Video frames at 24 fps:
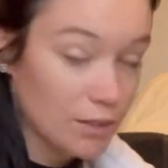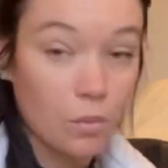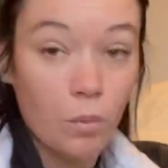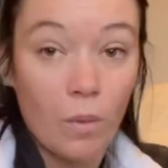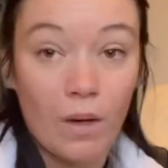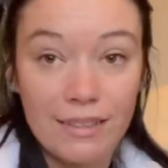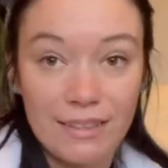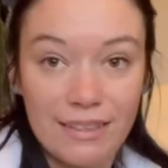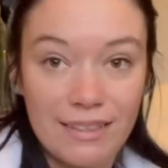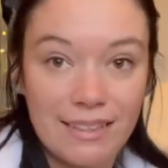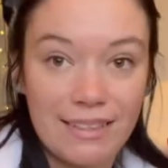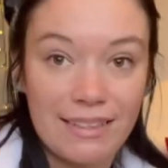
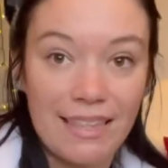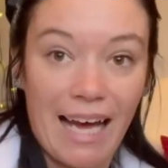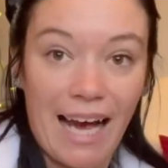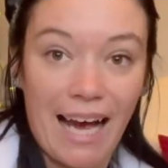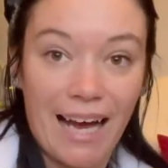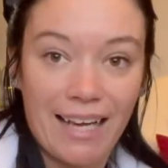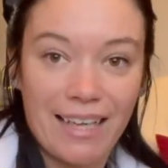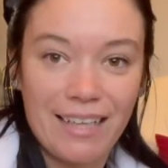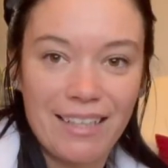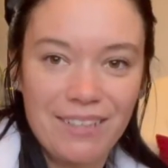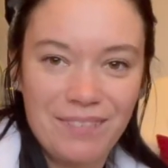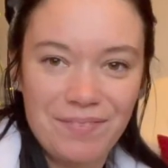one
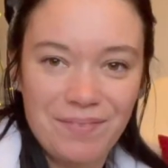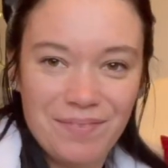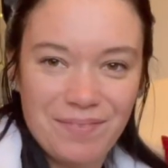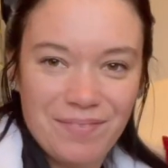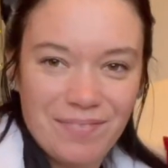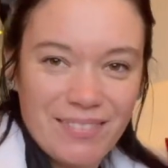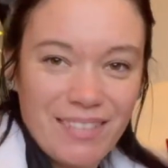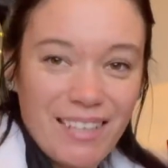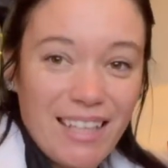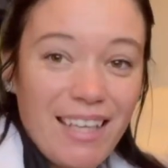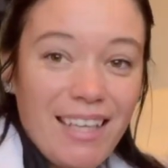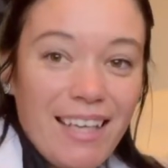stack.
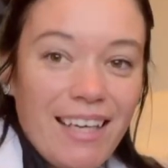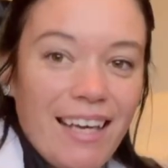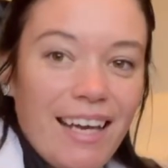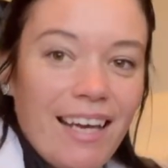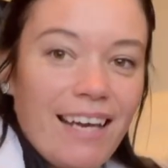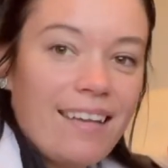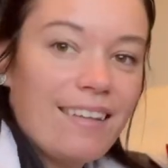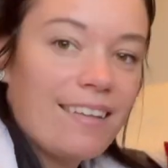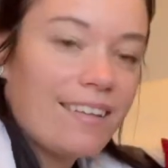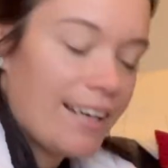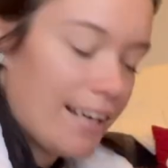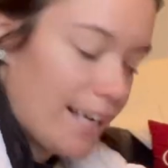
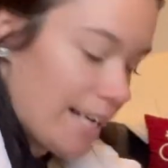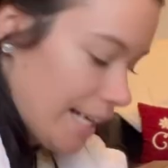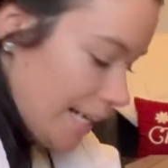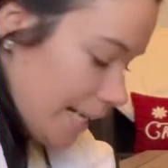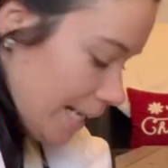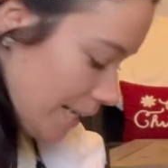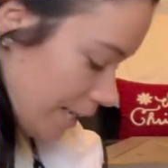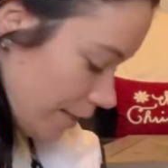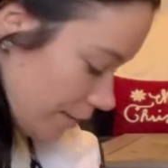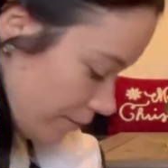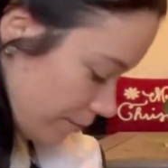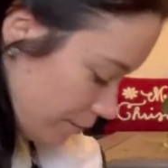And then I have a